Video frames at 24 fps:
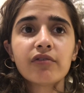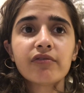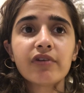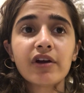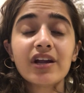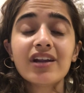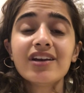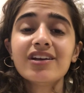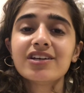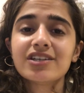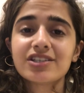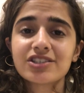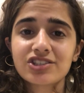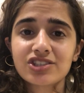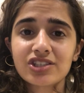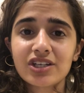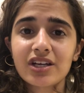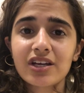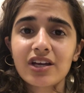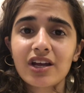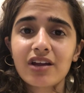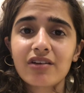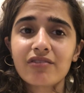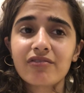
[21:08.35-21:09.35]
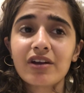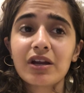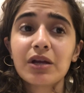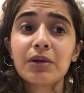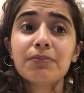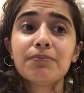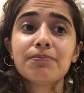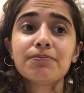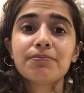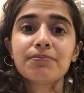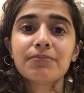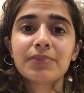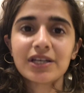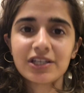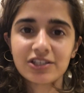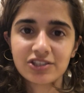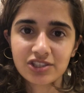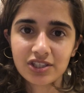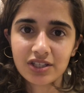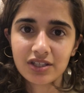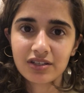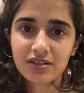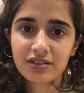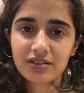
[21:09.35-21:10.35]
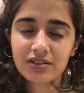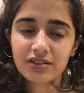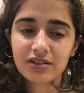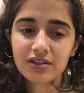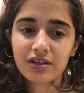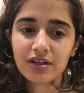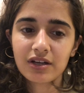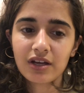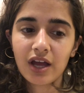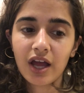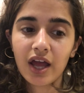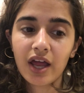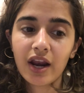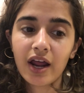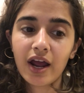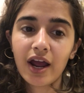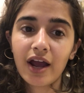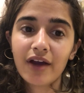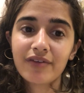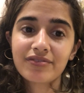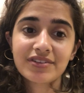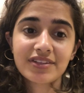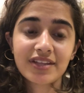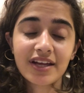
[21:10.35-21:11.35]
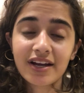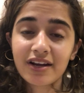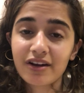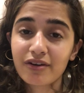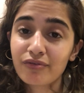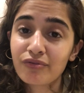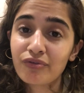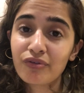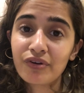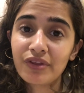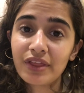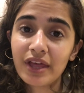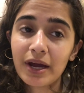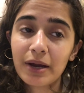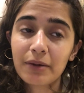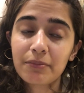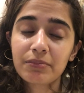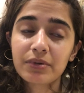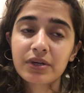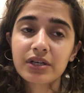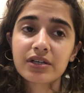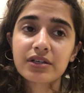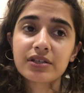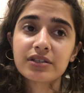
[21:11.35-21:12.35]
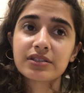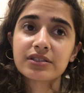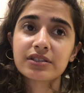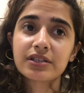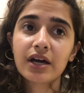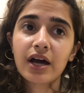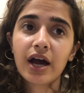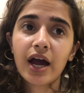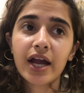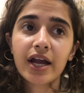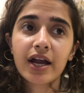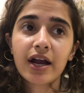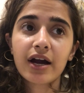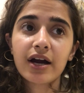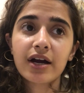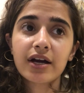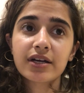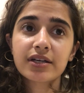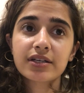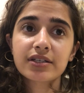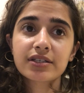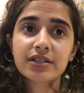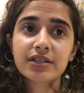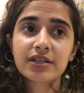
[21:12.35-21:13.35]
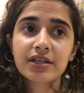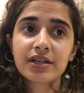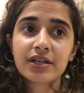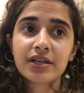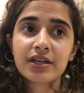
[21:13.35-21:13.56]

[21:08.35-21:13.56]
very nurturing and very patient, and I have to thank him for that, because I can't